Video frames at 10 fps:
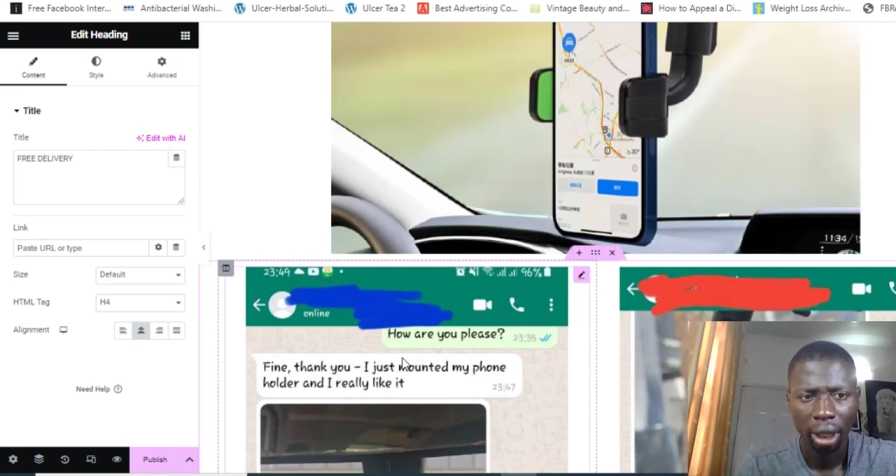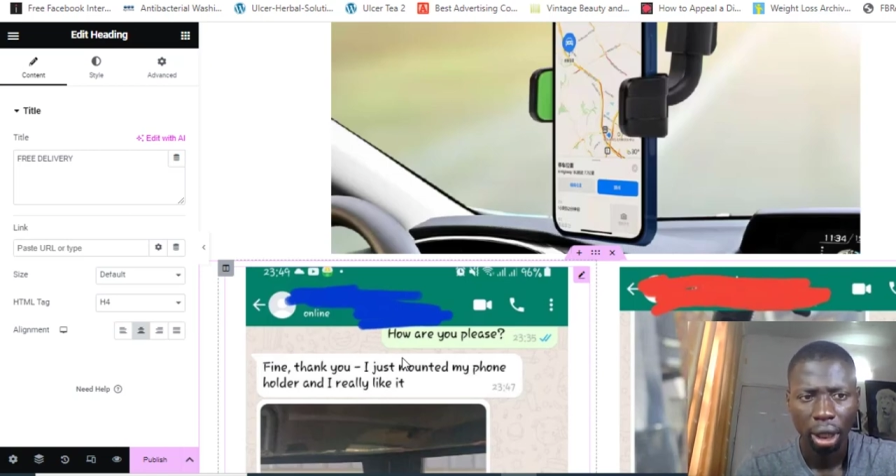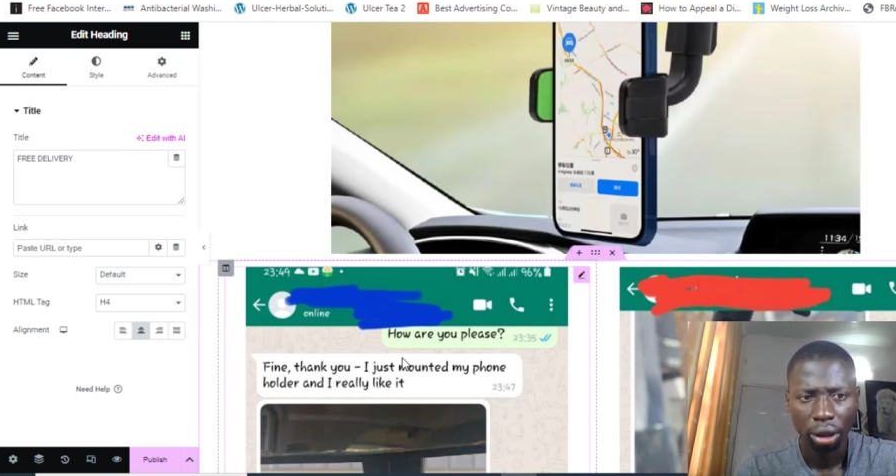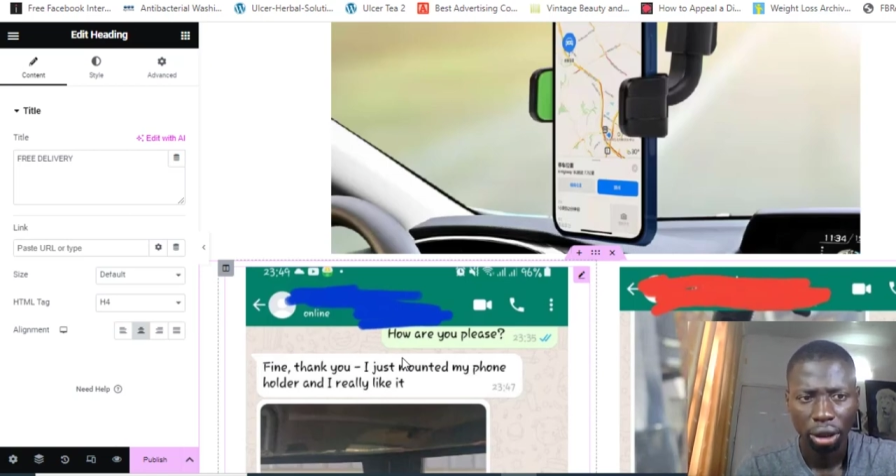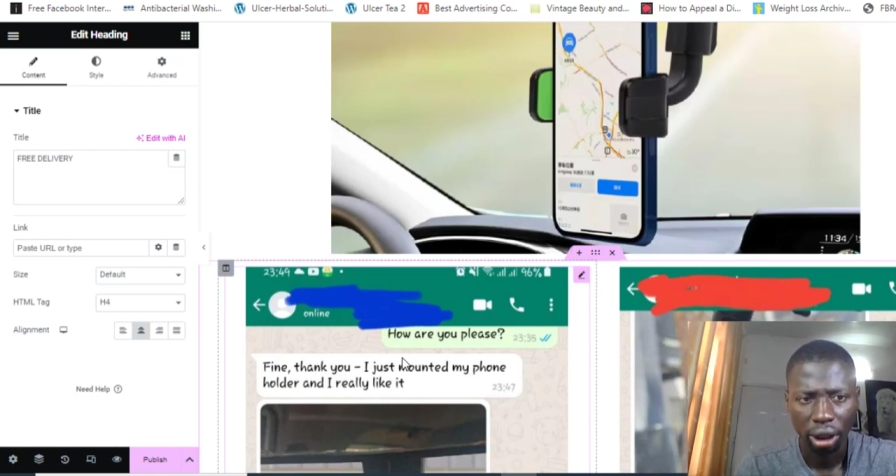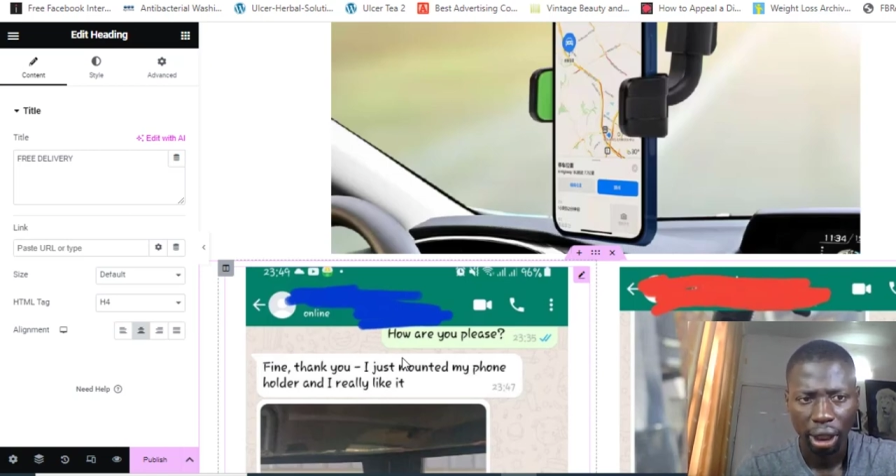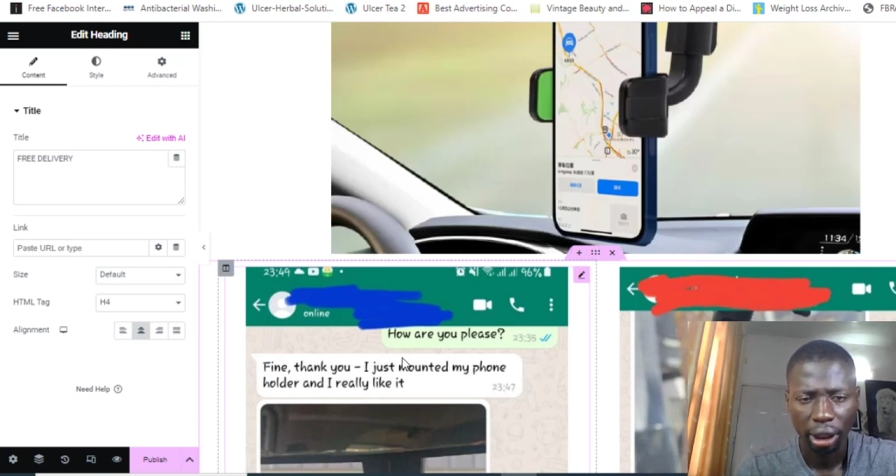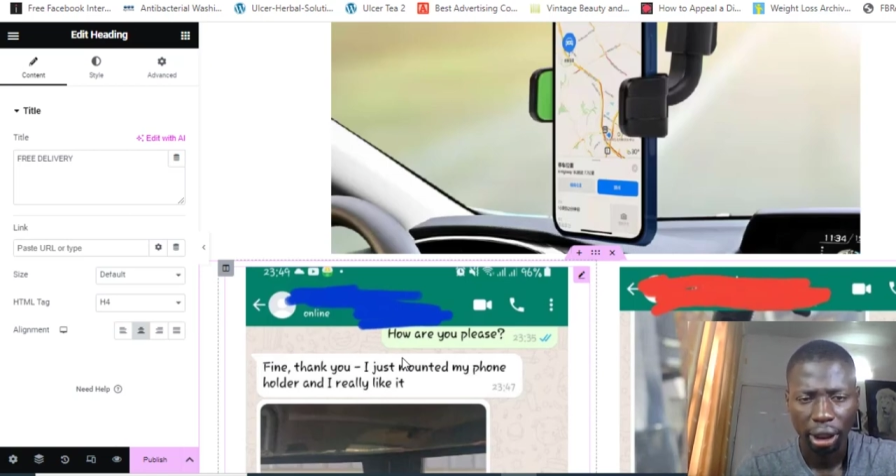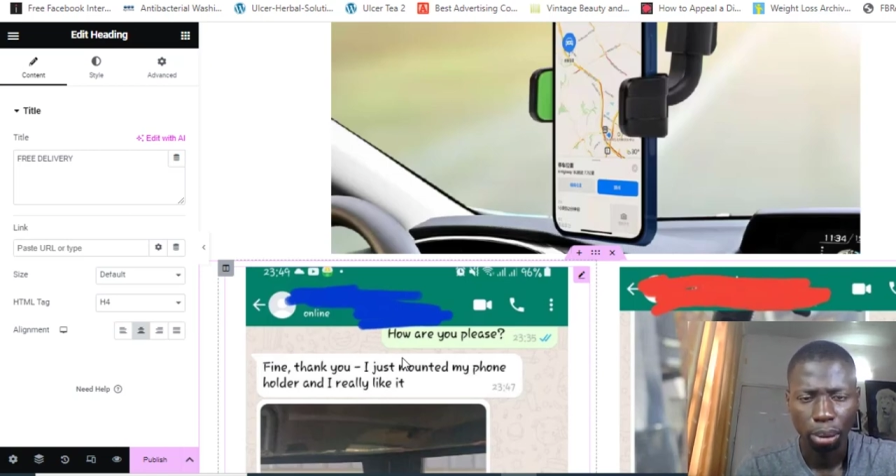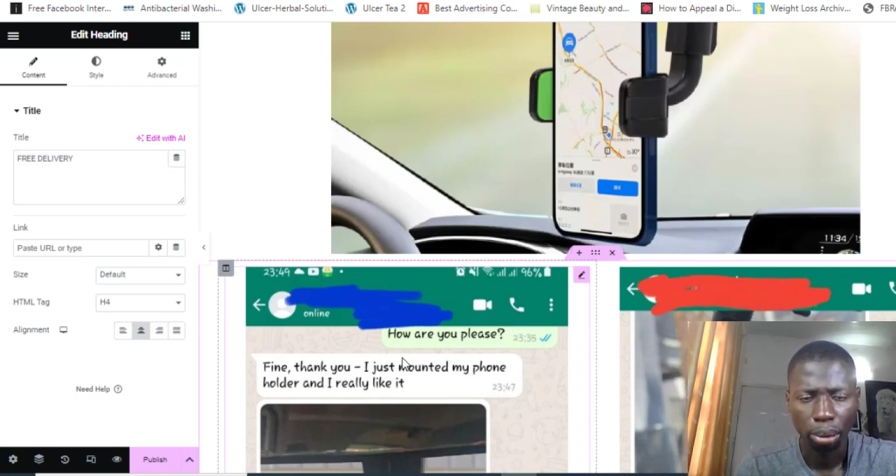research,
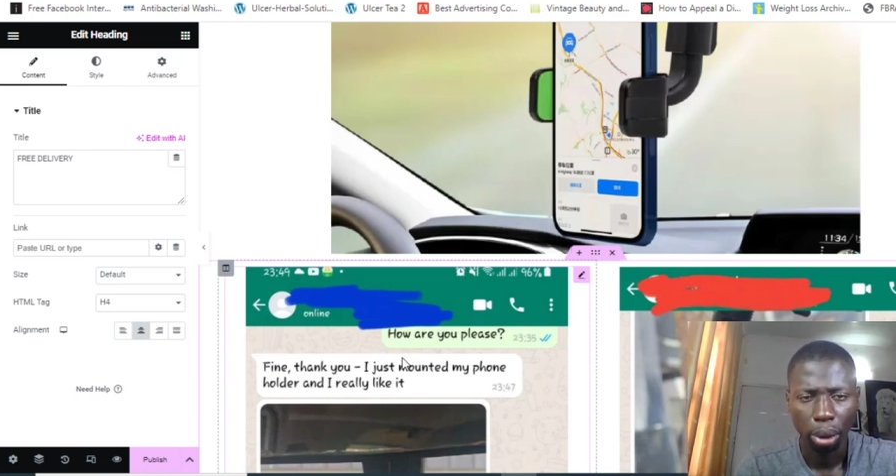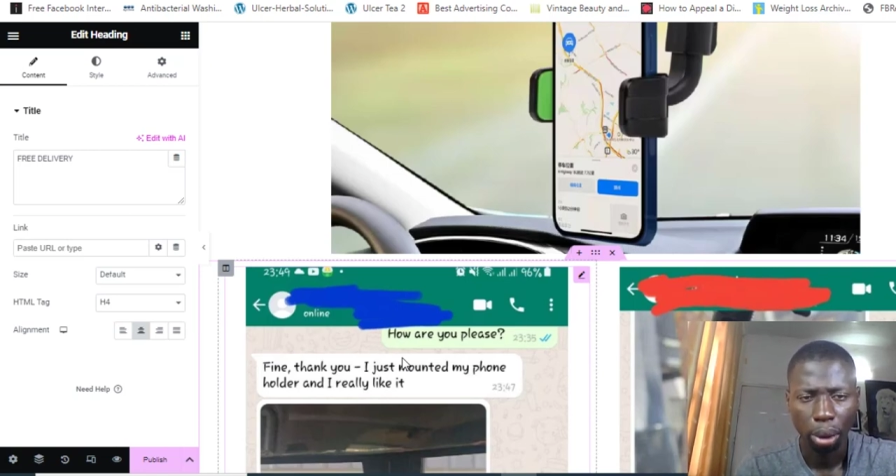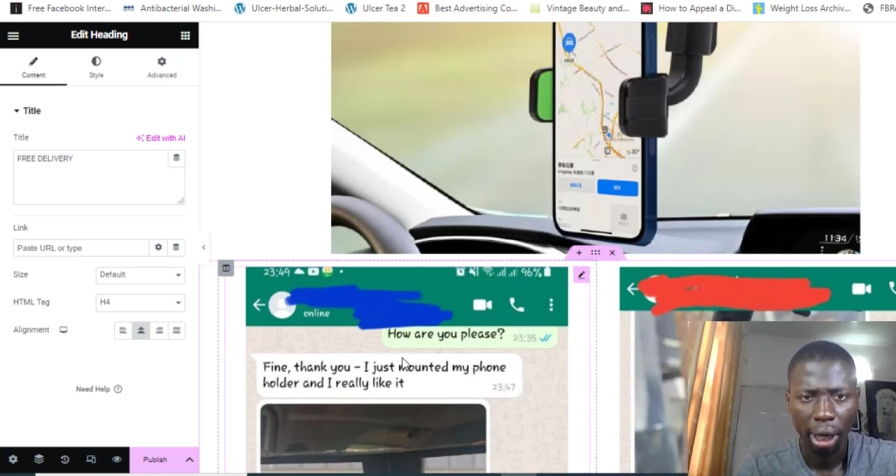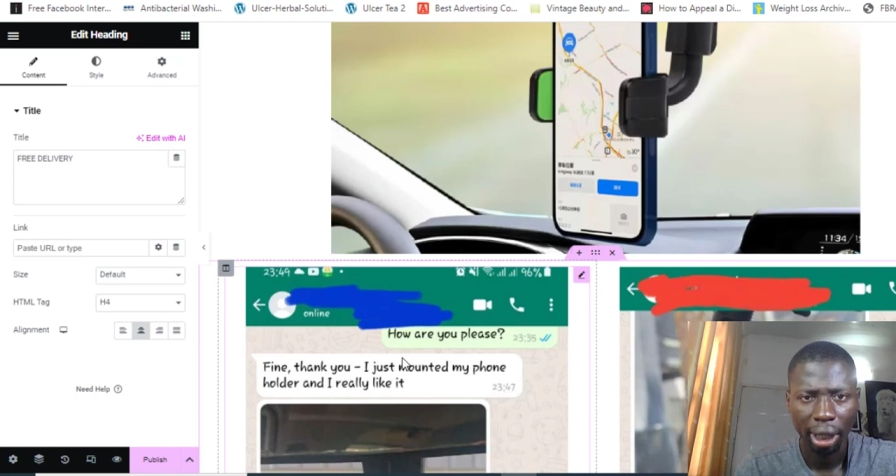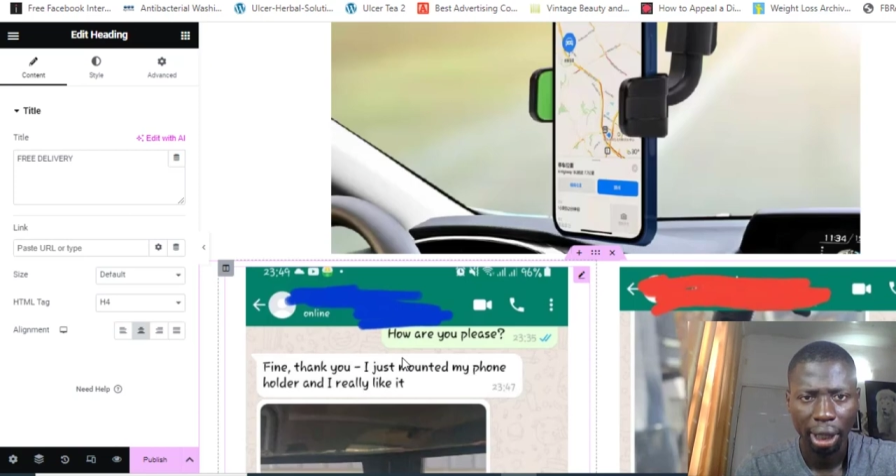your proper